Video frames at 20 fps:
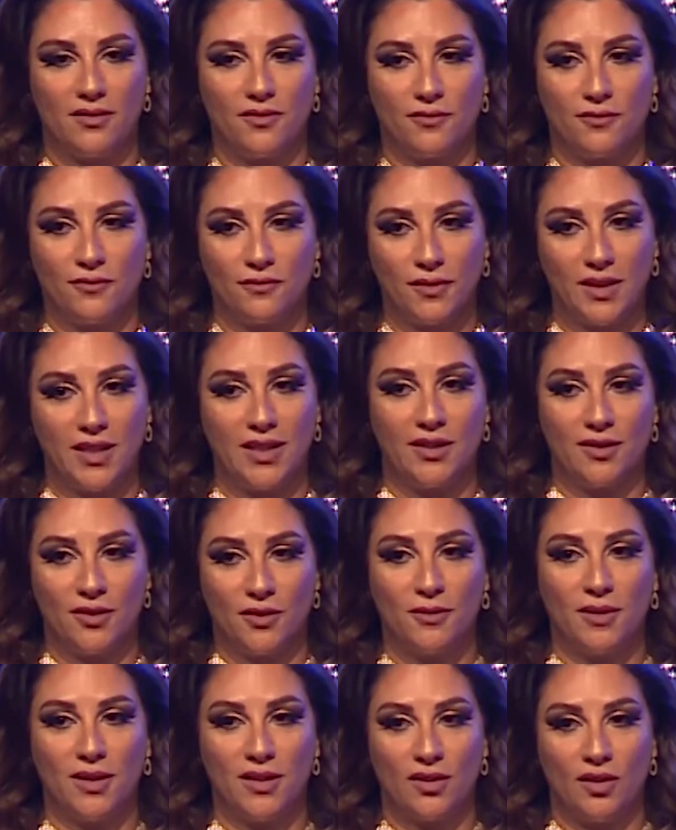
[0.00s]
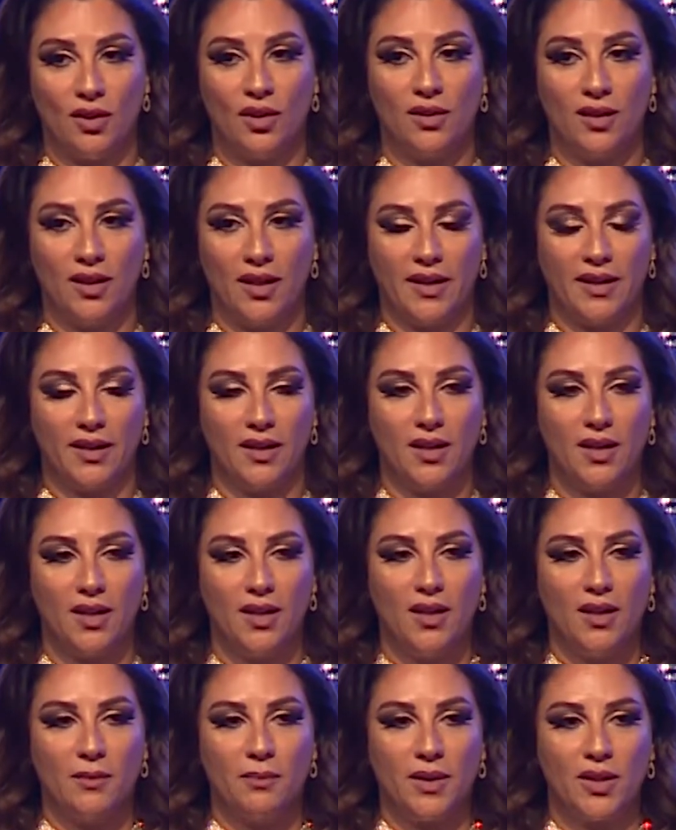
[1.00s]
really do it online,
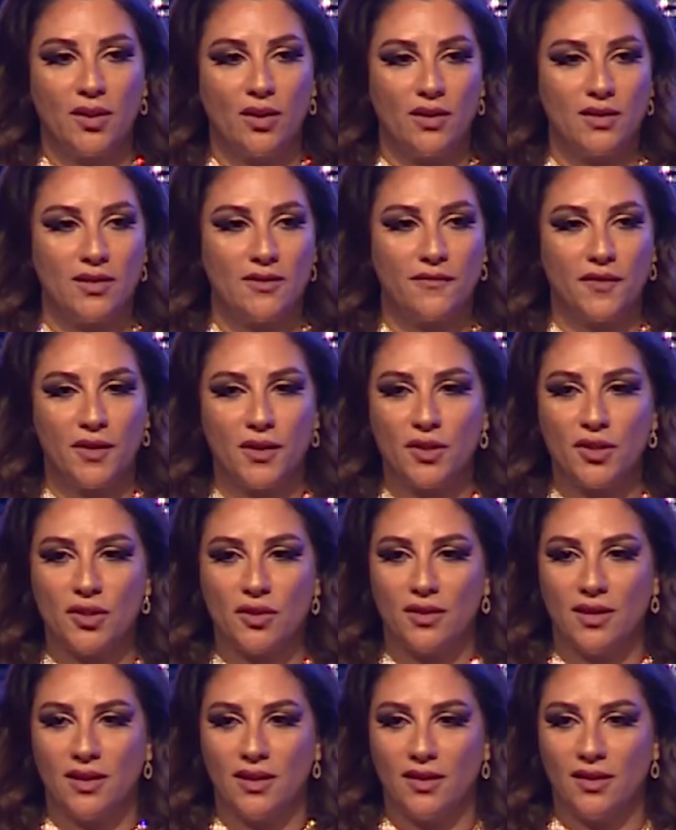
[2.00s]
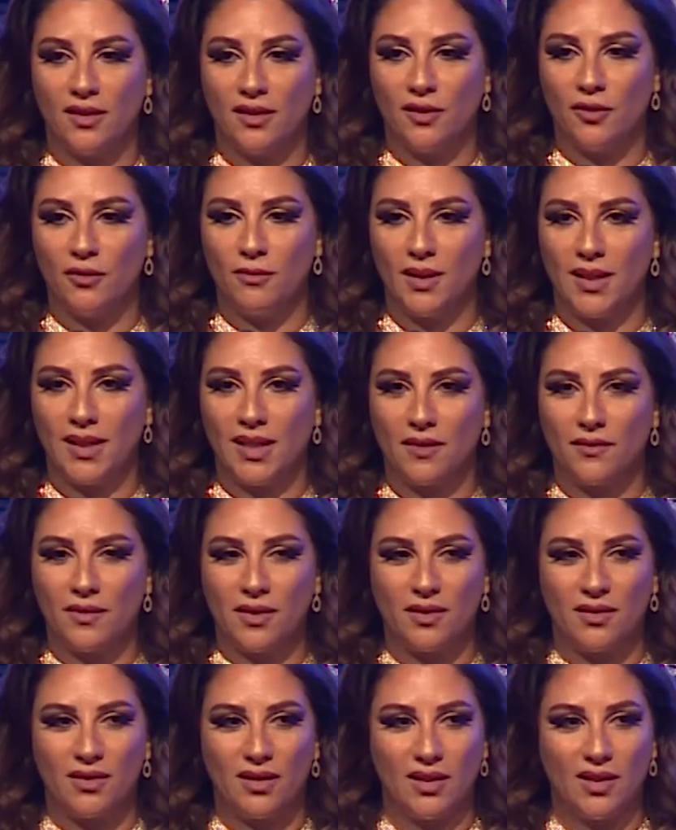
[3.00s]
because virtually you make
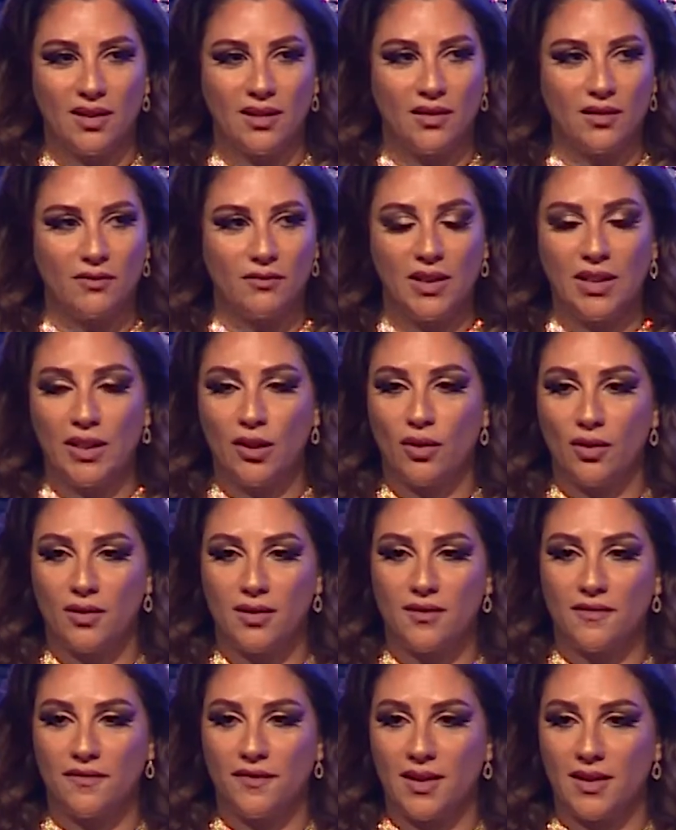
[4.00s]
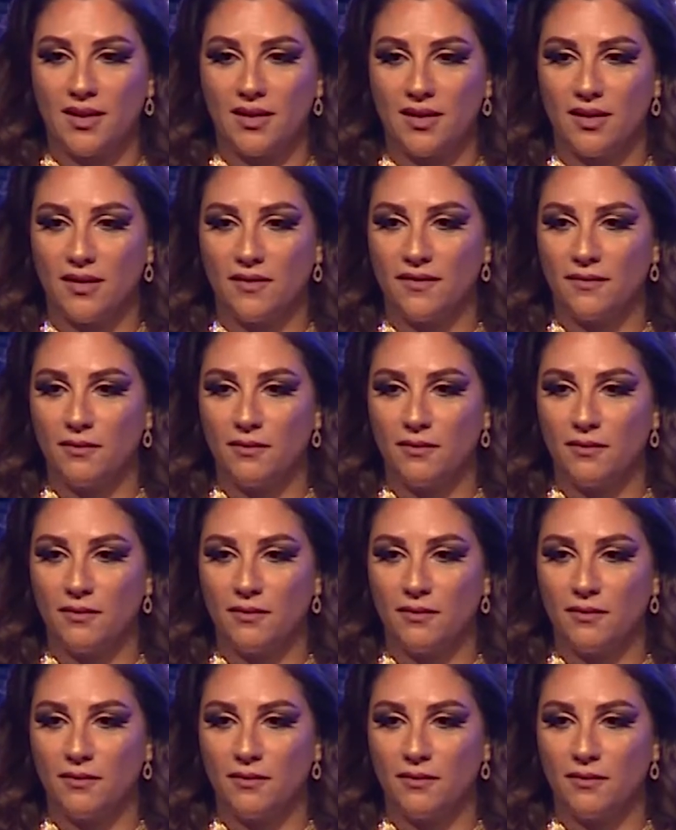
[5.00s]
everything really cost-effective,